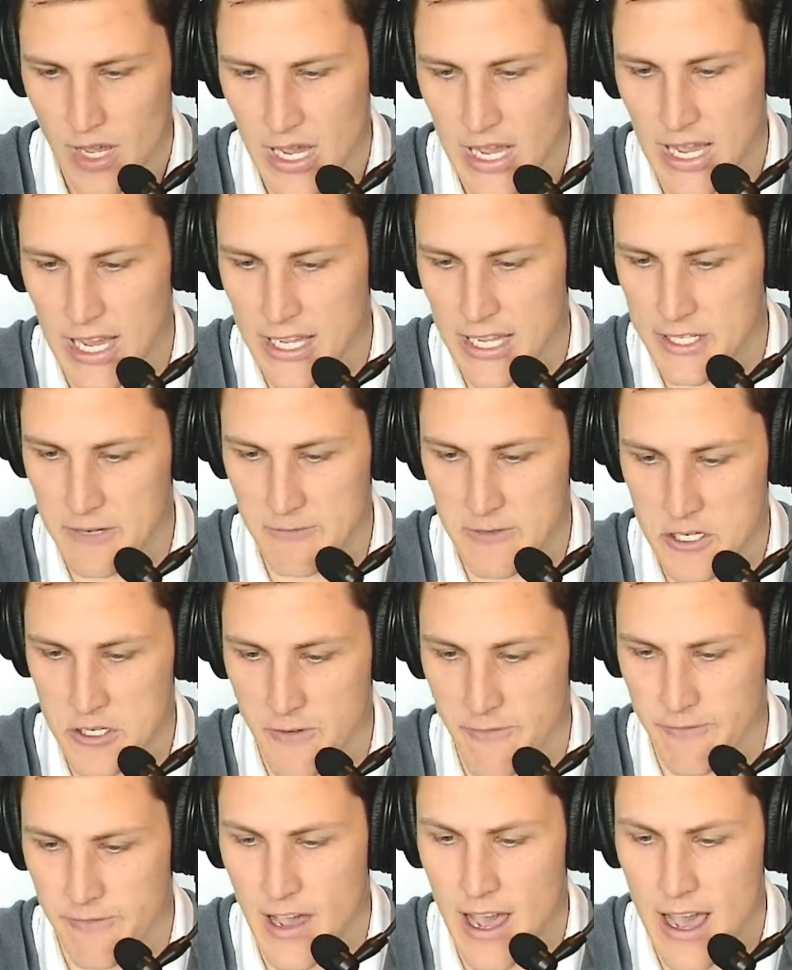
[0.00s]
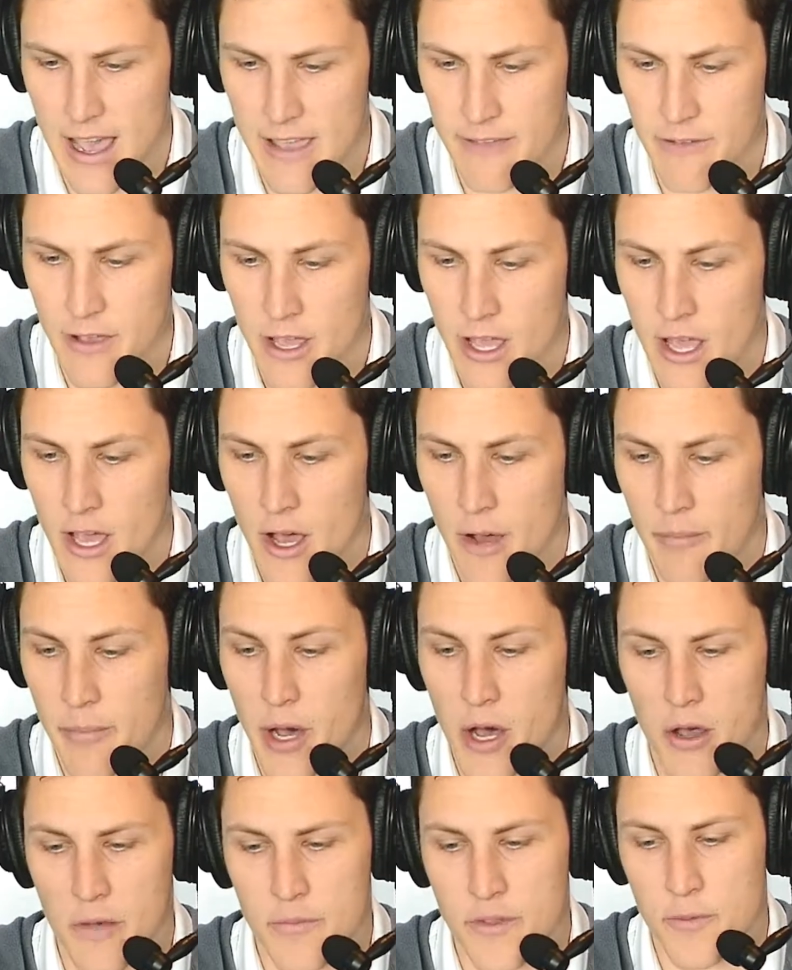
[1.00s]
Division 5,
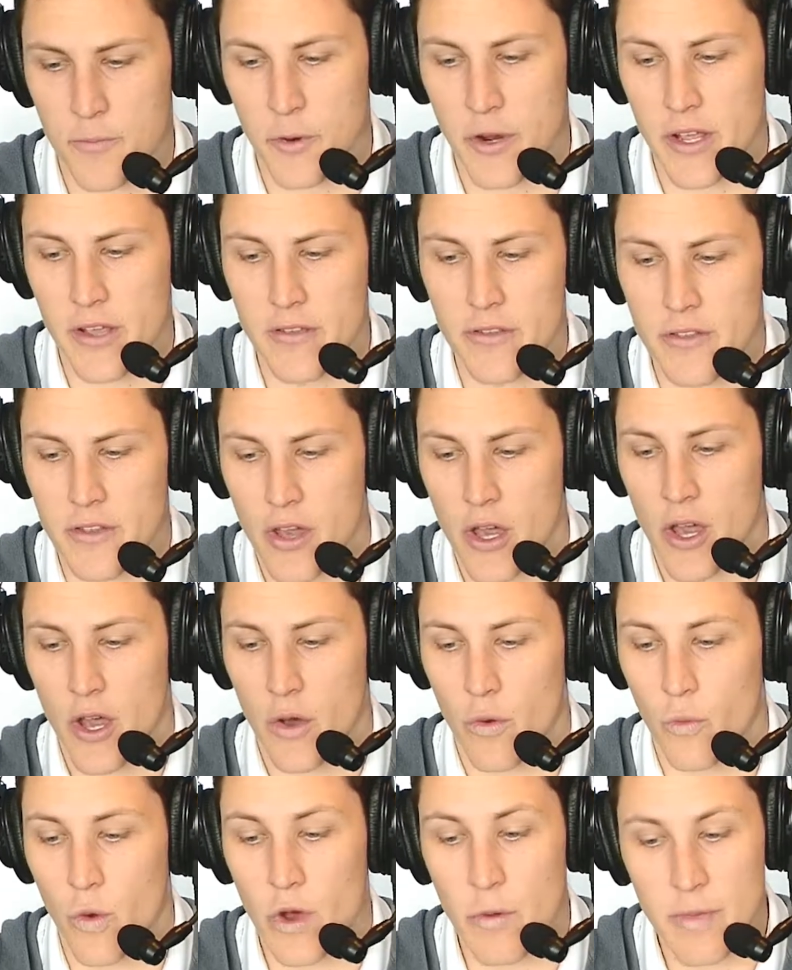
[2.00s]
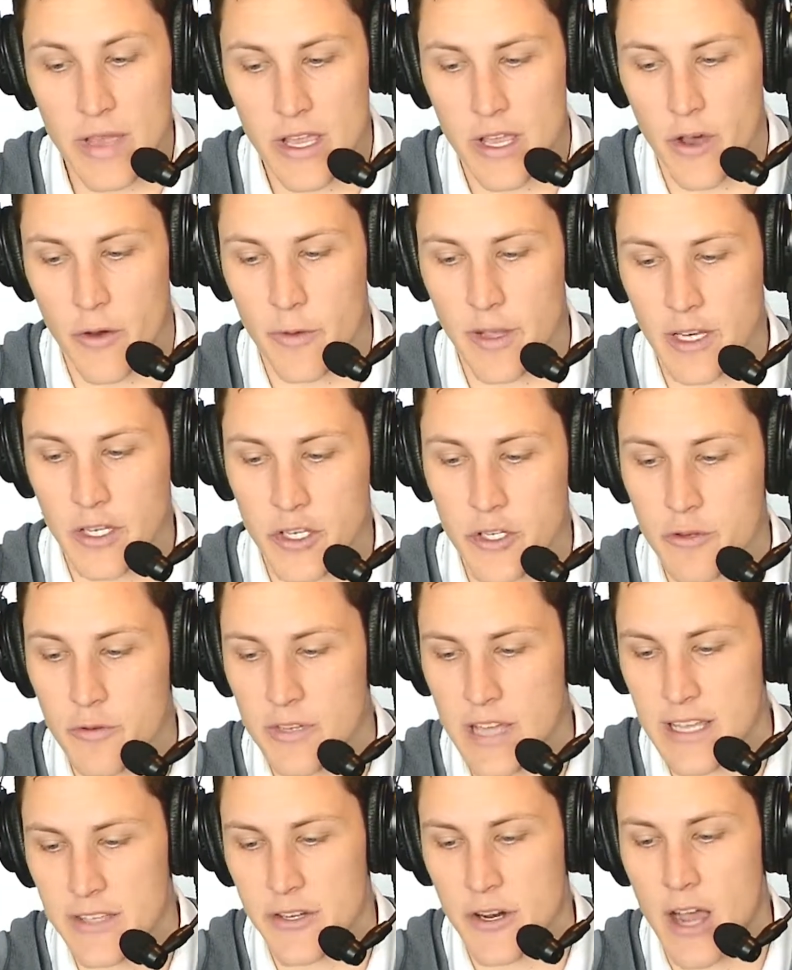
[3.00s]
Palm Springs will be going to
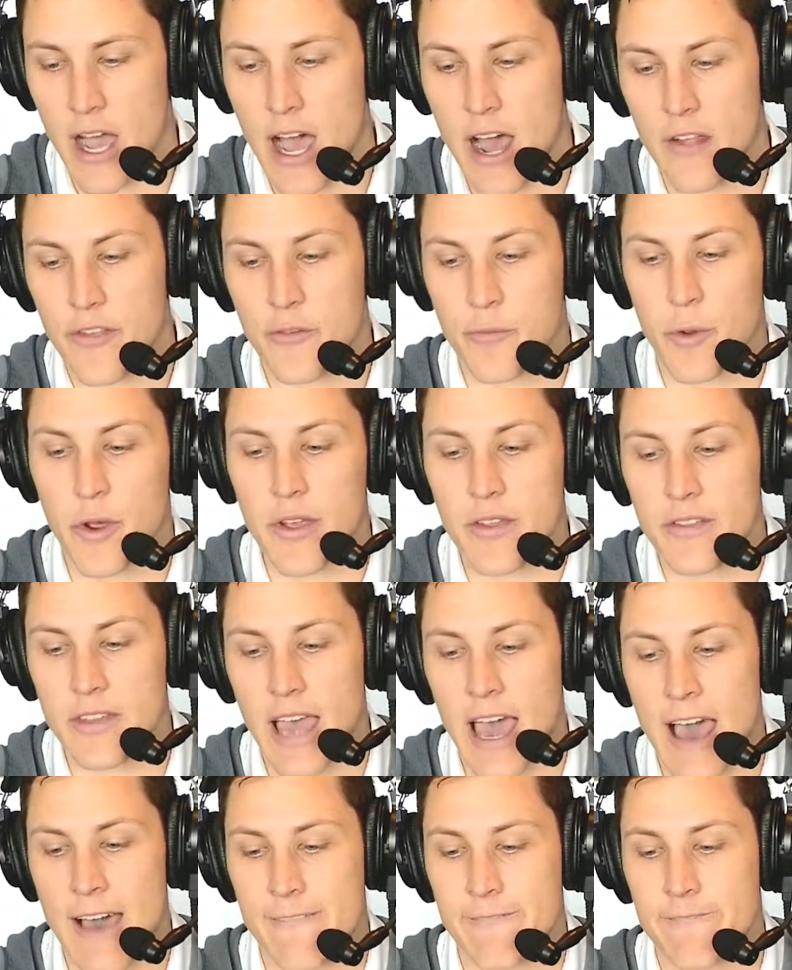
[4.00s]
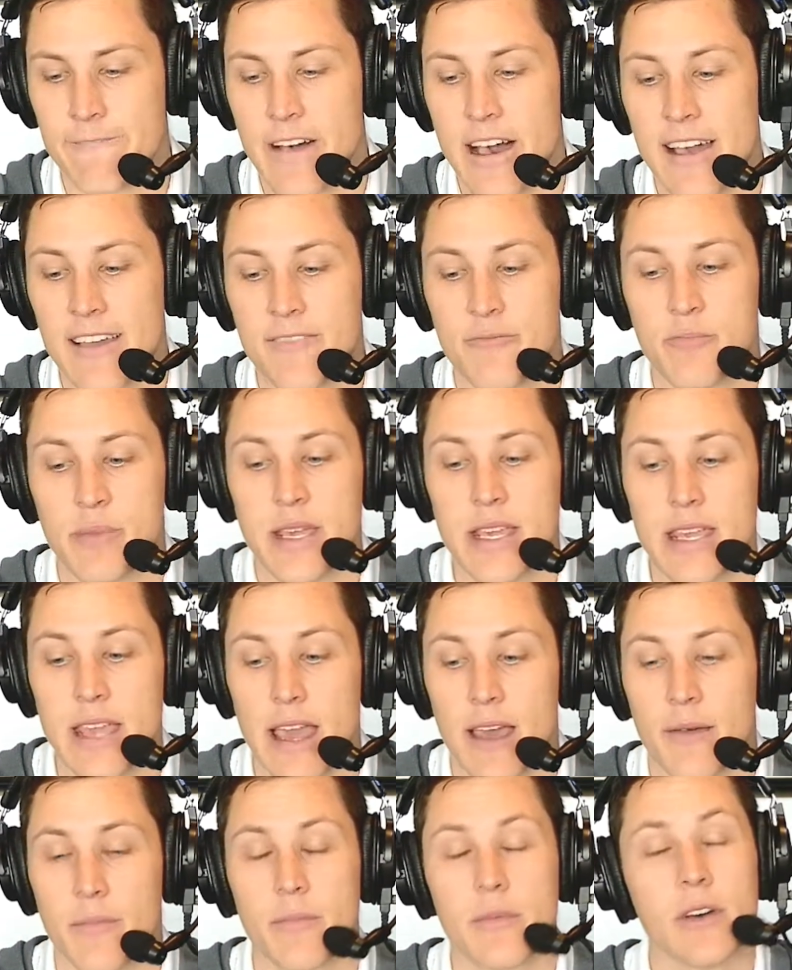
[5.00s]
Desert Hot Springs at 5
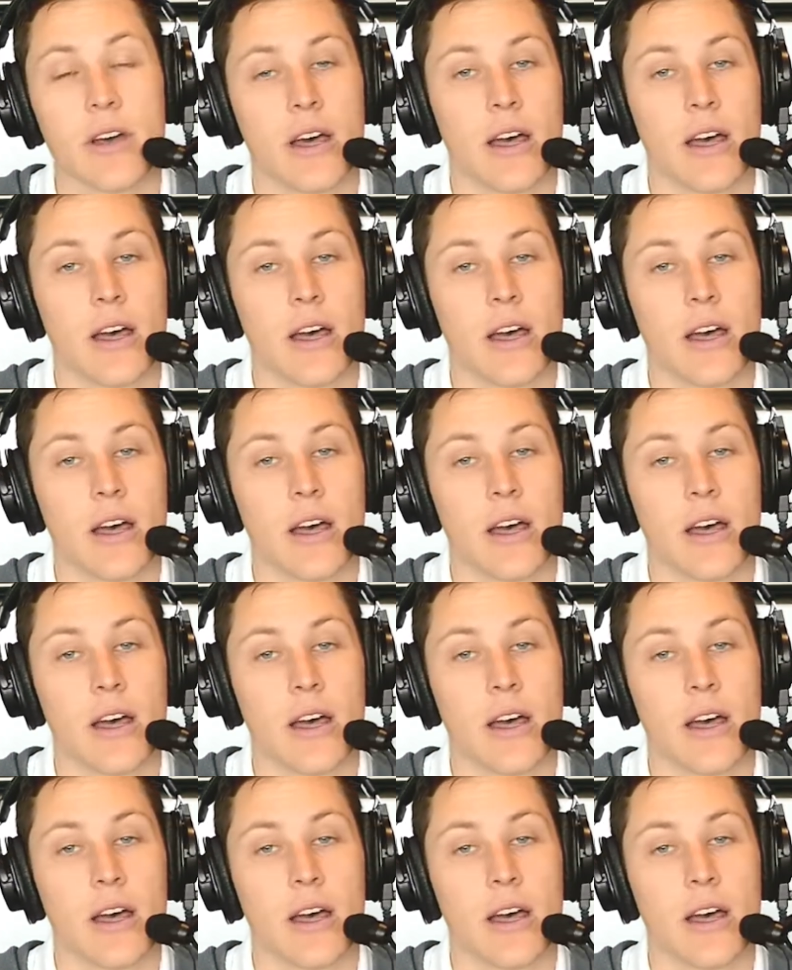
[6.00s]
p.m.